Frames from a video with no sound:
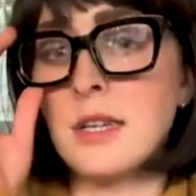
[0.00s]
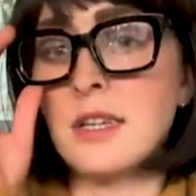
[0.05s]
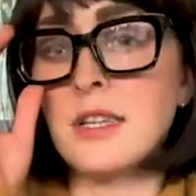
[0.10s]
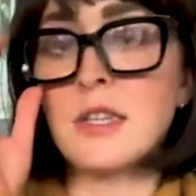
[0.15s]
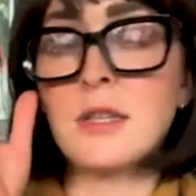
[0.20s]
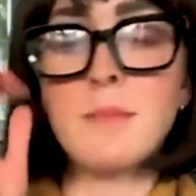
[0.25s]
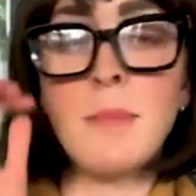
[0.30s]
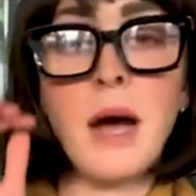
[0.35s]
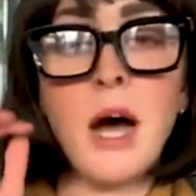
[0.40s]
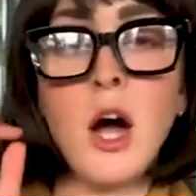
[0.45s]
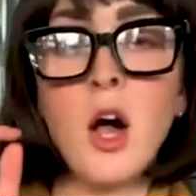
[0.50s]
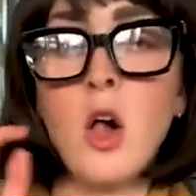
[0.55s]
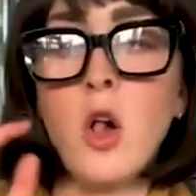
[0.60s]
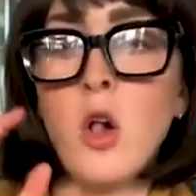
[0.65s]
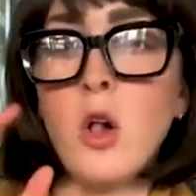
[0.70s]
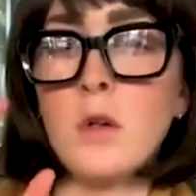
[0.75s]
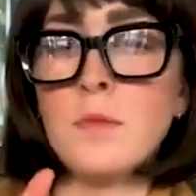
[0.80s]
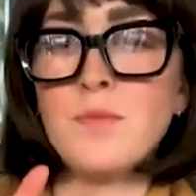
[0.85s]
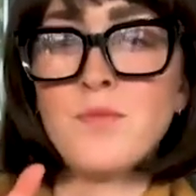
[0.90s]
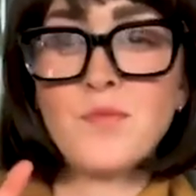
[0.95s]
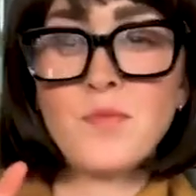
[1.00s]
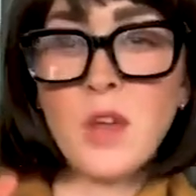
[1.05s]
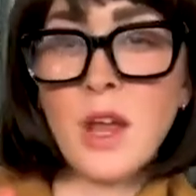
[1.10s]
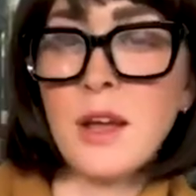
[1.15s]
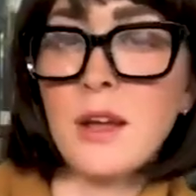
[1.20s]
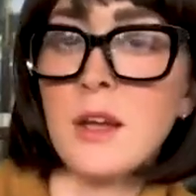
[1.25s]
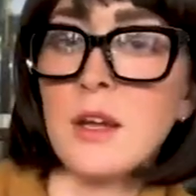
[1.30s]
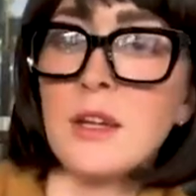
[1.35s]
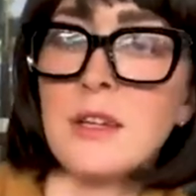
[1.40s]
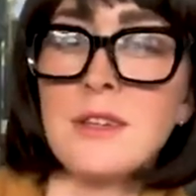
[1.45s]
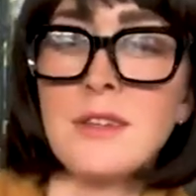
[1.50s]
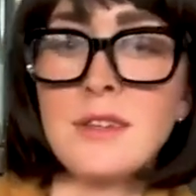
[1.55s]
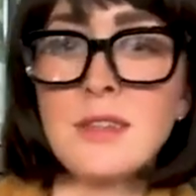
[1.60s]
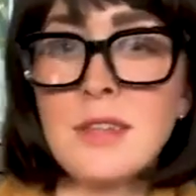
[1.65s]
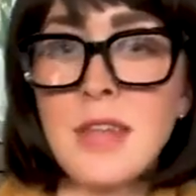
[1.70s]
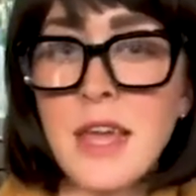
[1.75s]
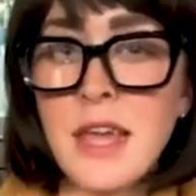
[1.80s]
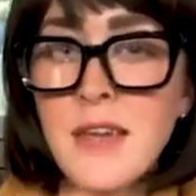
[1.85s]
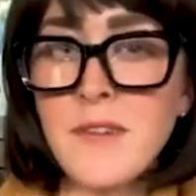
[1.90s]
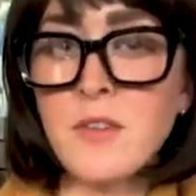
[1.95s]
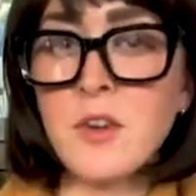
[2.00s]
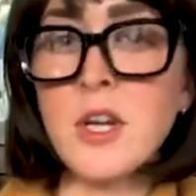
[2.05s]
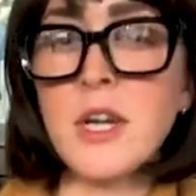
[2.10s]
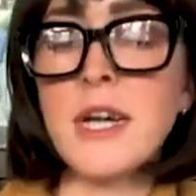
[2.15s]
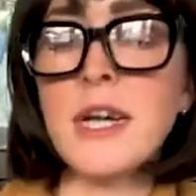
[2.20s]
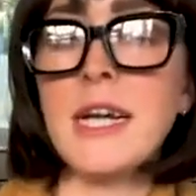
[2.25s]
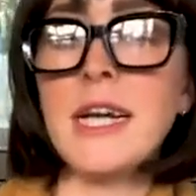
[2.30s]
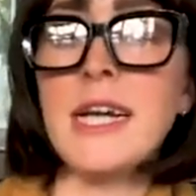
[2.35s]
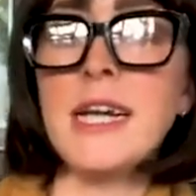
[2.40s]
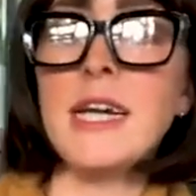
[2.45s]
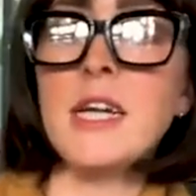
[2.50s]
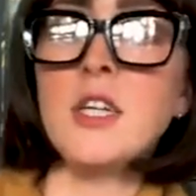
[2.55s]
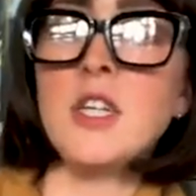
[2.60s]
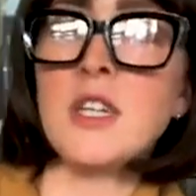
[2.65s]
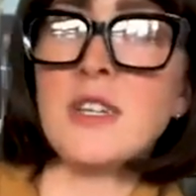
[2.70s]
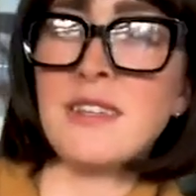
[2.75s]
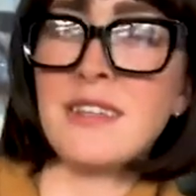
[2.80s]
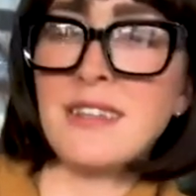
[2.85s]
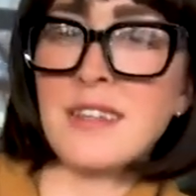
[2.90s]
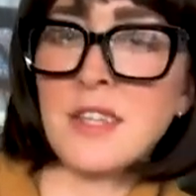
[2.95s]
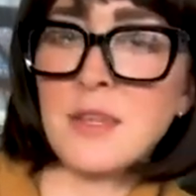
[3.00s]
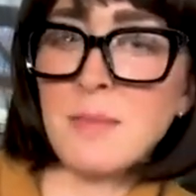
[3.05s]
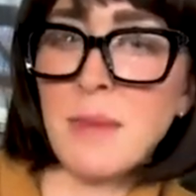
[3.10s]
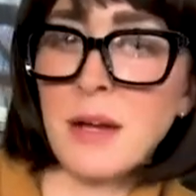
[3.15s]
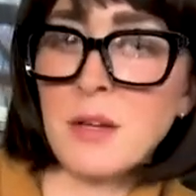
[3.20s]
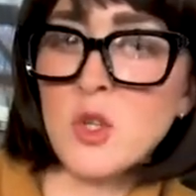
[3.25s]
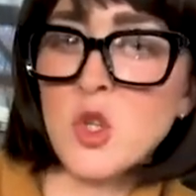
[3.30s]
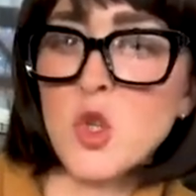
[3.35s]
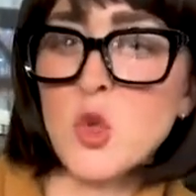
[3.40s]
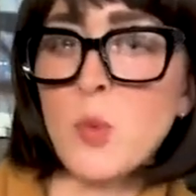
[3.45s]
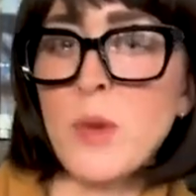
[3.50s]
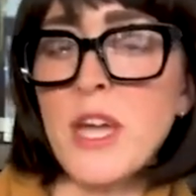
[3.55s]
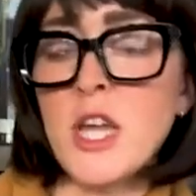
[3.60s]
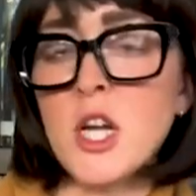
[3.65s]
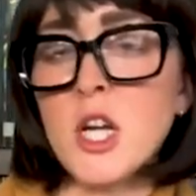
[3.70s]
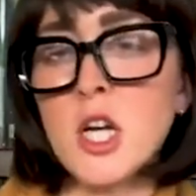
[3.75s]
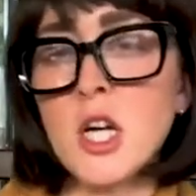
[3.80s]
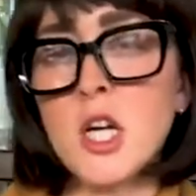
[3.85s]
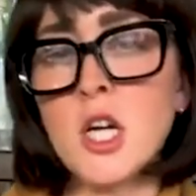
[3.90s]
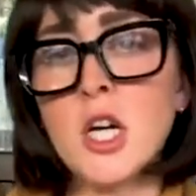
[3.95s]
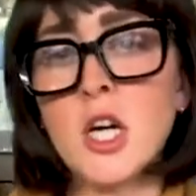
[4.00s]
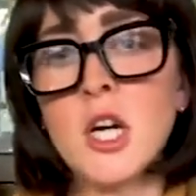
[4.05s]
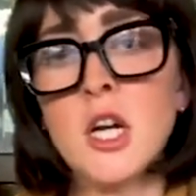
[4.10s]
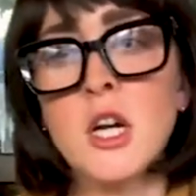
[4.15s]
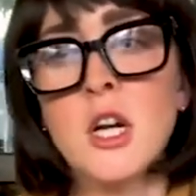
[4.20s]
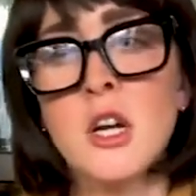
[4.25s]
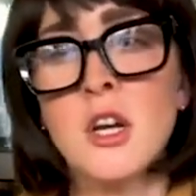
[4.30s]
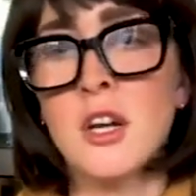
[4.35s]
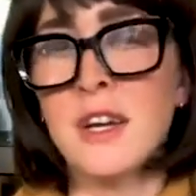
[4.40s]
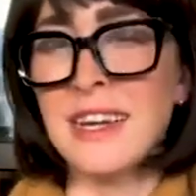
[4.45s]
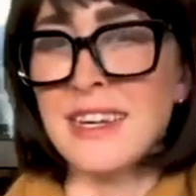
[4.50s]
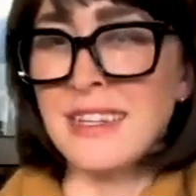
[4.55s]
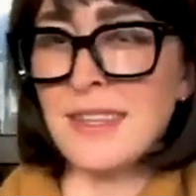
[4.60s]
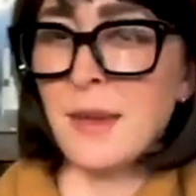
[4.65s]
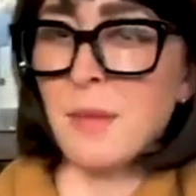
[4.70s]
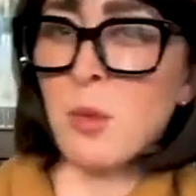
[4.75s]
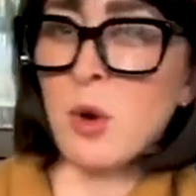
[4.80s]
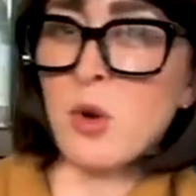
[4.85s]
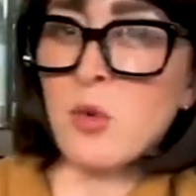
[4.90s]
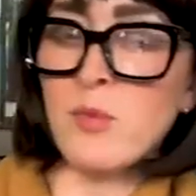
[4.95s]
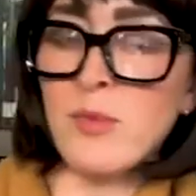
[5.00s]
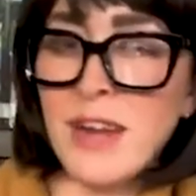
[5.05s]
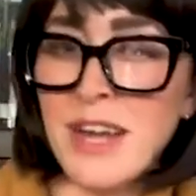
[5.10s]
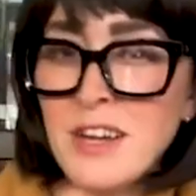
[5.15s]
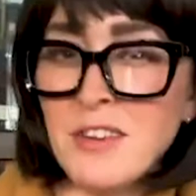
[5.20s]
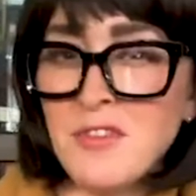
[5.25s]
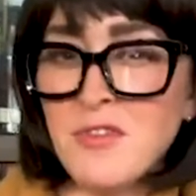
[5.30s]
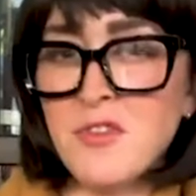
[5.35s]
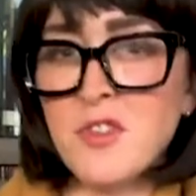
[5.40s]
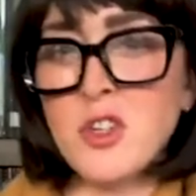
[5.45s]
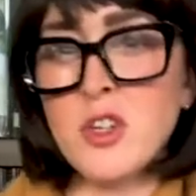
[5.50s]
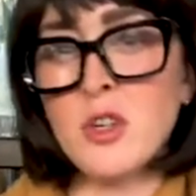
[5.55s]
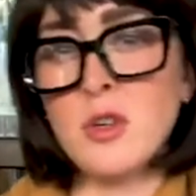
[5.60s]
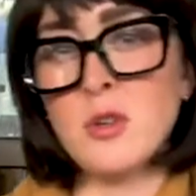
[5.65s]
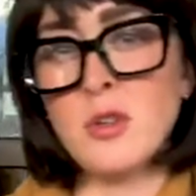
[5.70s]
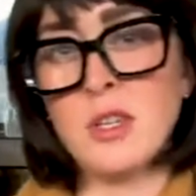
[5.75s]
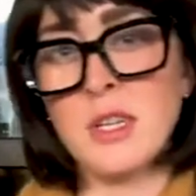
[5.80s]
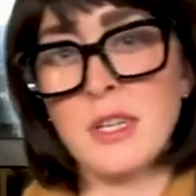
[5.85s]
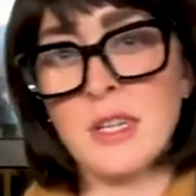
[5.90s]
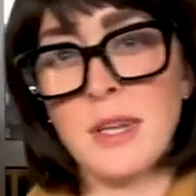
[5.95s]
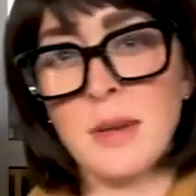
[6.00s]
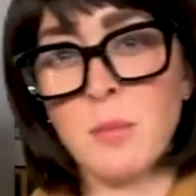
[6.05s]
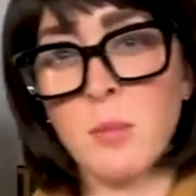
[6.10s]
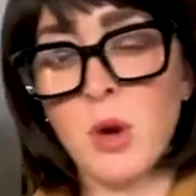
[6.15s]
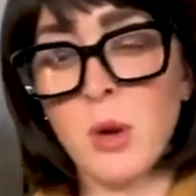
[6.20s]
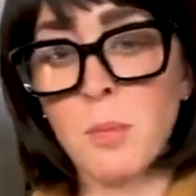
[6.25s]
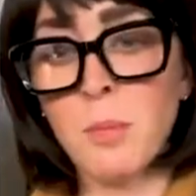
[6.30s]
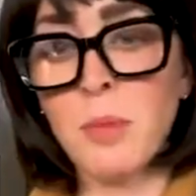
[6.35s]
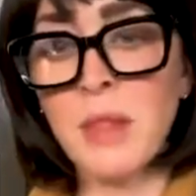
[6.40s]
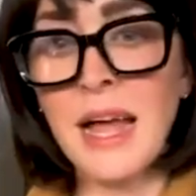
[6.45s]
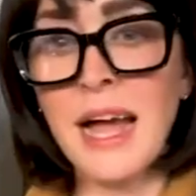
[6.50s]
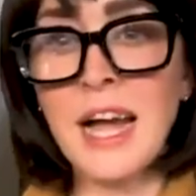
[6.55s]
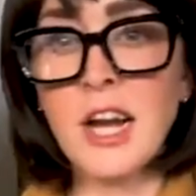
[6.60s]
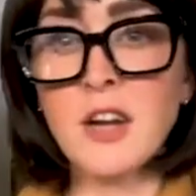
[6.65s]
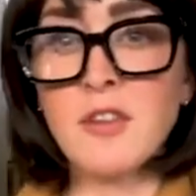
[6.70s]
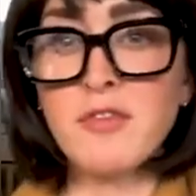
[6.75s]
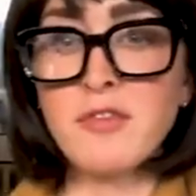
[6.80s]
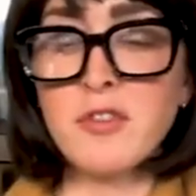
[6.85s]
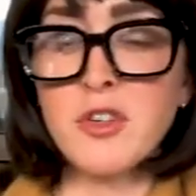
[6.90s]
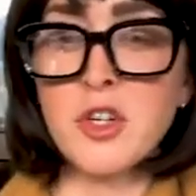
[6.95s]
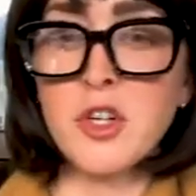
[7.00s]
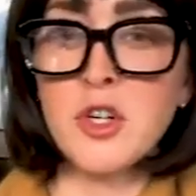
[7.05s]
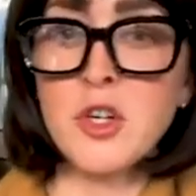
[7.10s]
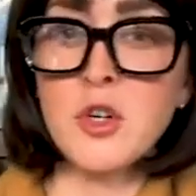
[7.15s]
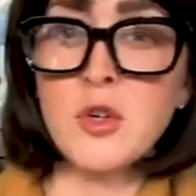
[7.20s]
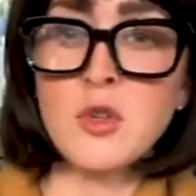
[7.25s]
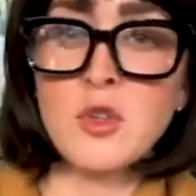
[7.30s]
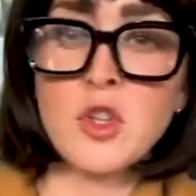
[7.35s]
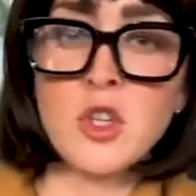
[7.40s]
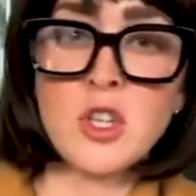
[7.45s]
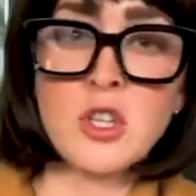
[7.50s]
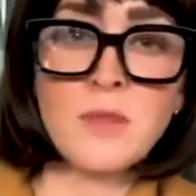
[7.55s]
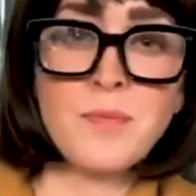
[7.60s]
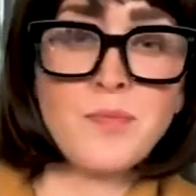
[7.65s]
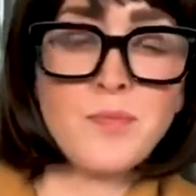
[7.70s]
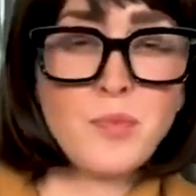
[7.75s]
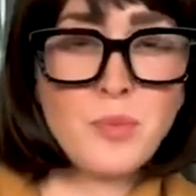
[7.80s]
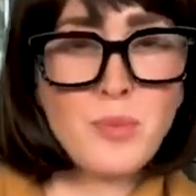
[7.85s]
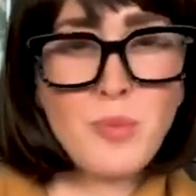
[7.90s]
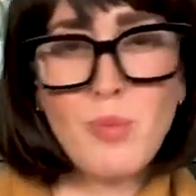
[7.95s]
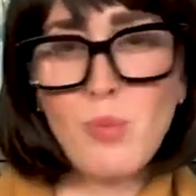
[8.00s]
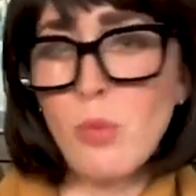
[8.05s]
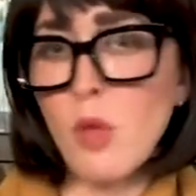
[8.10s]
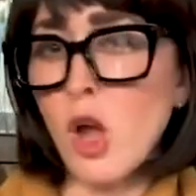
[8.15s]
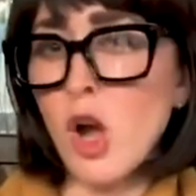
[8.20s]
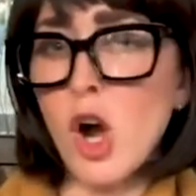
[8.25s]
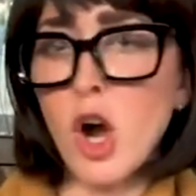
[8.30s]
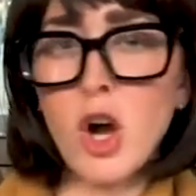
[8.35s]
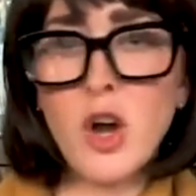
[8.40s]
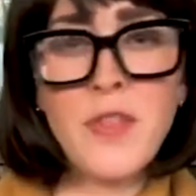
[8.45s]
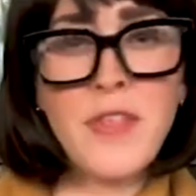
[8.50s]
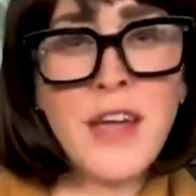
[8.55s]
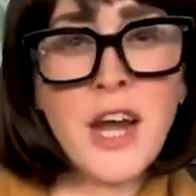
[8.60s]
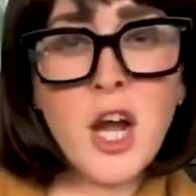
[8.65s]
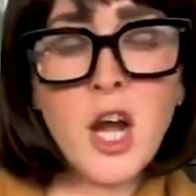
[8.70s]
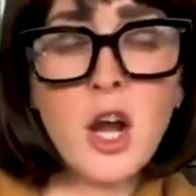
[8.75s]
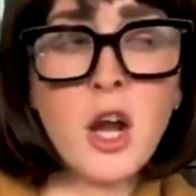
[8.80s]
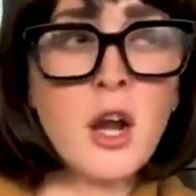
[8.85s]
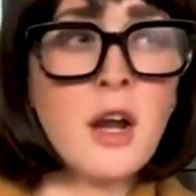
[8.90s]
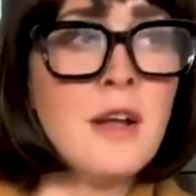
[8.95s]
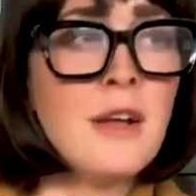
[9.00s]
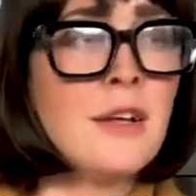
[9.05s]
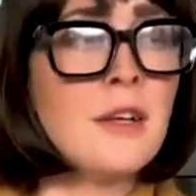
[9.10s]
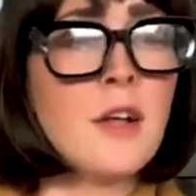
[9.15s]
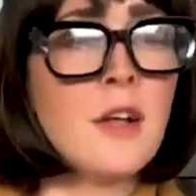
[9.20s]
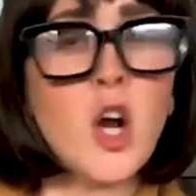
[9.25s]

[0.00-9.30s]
it smell savory? Does it smell sweeter? Is it more red fruits? Is it more black fruits? Are there